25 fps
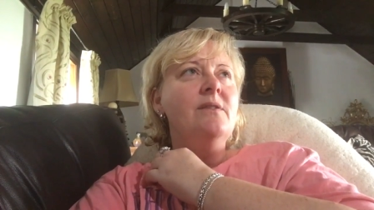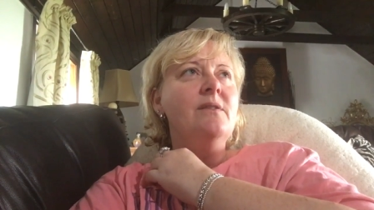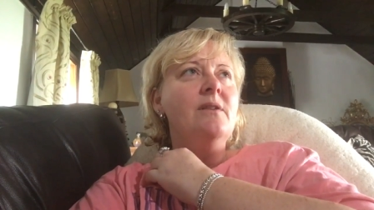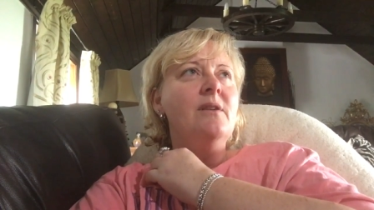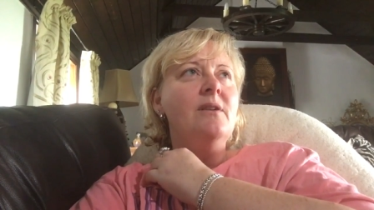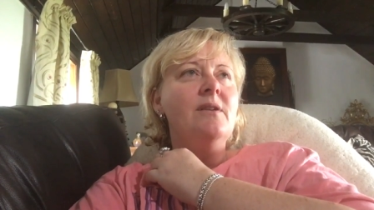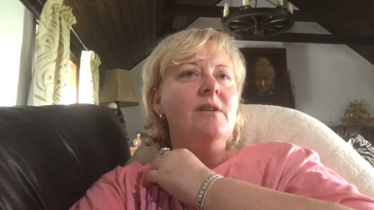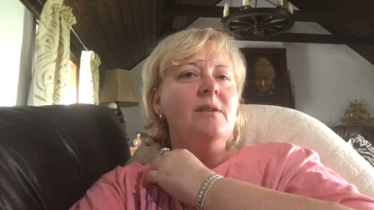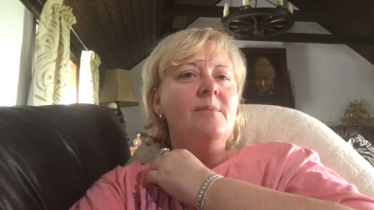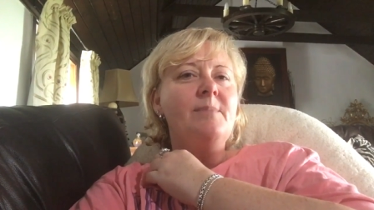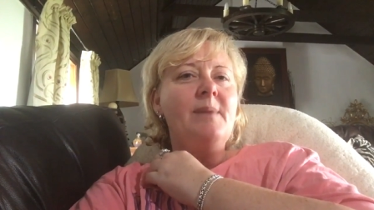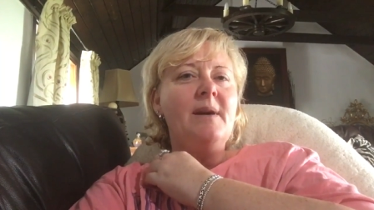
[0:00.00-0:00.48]

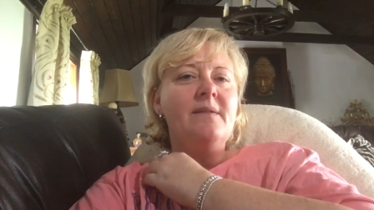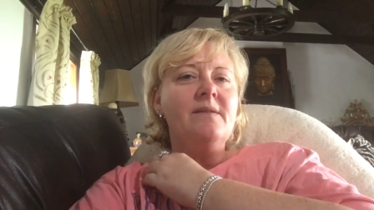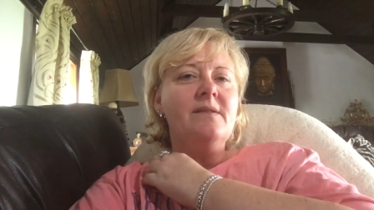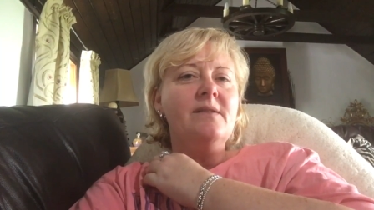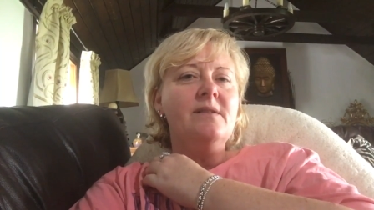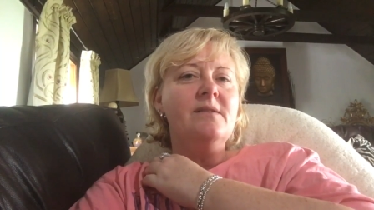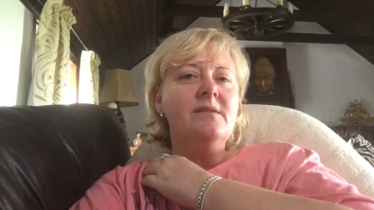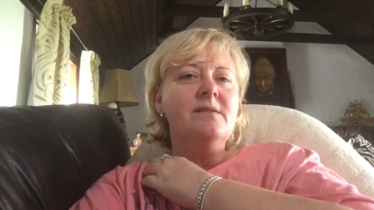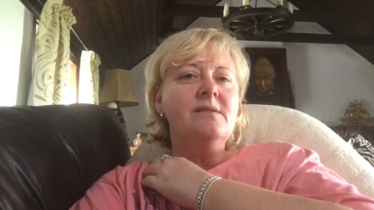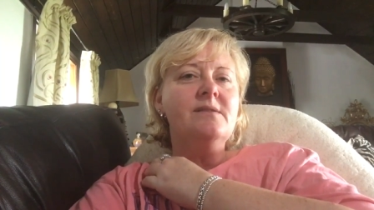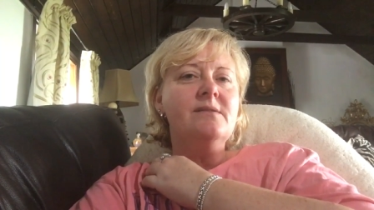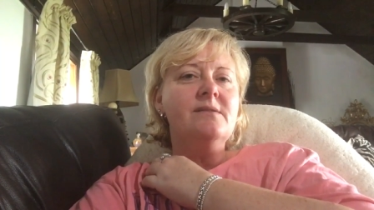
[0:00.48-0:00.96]
learned about
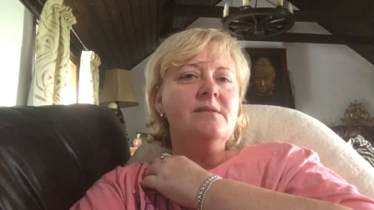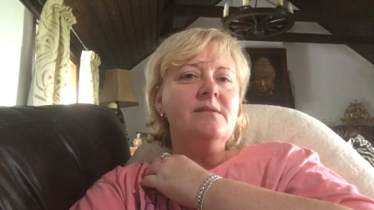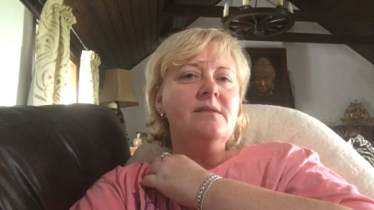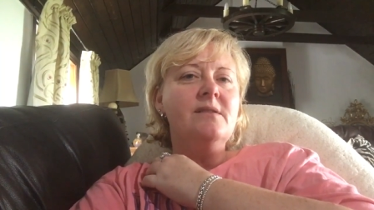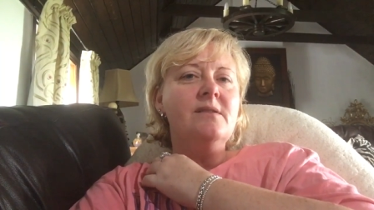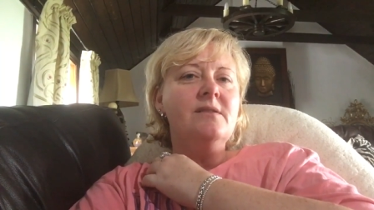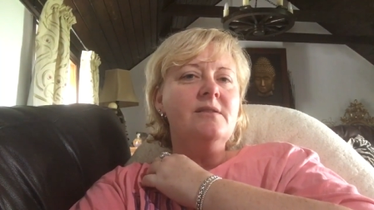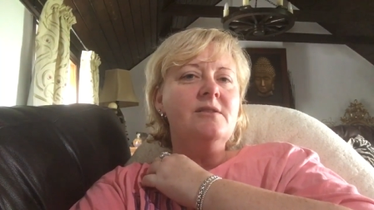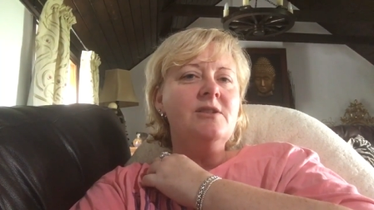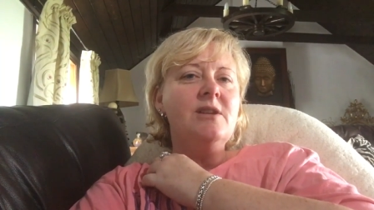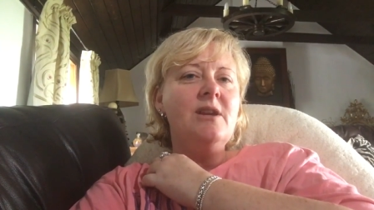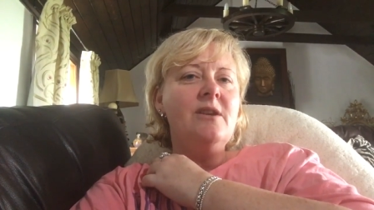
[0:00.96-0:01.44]

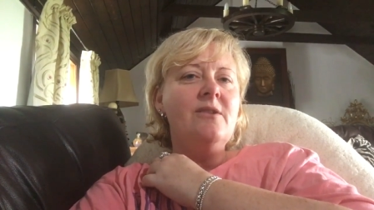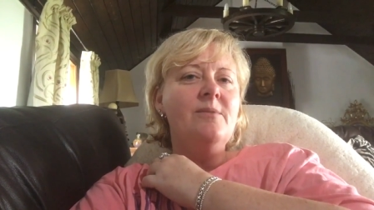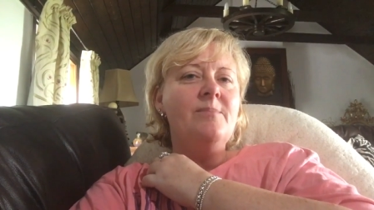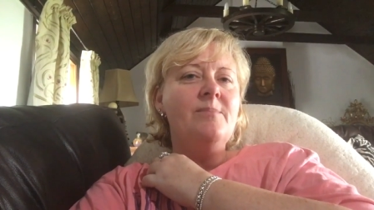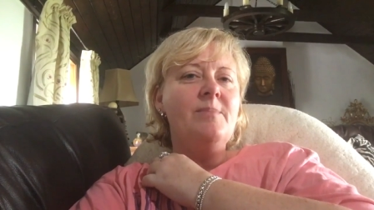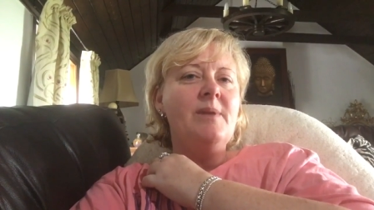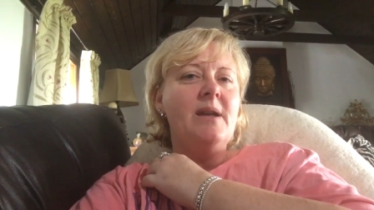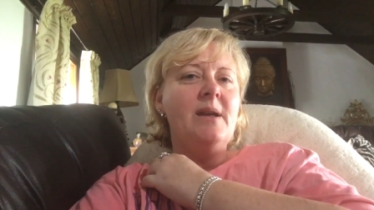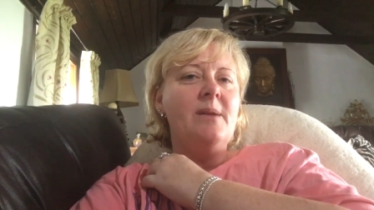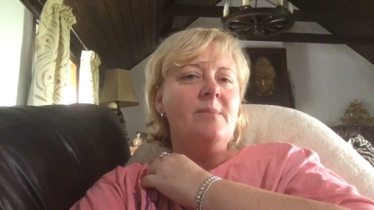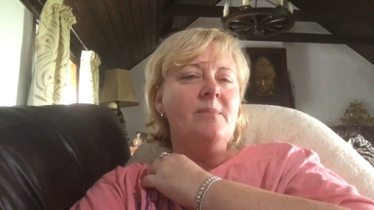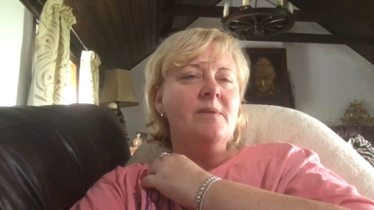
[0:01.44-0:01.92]
the
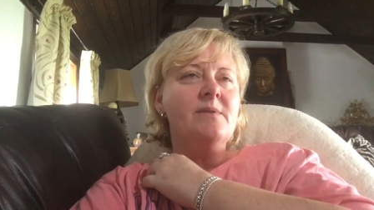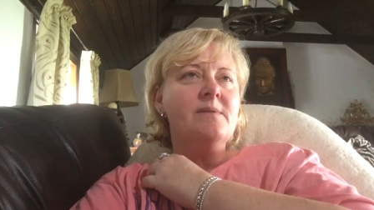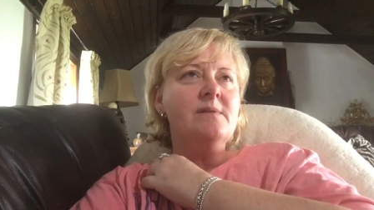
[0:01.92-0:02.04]
cherubim."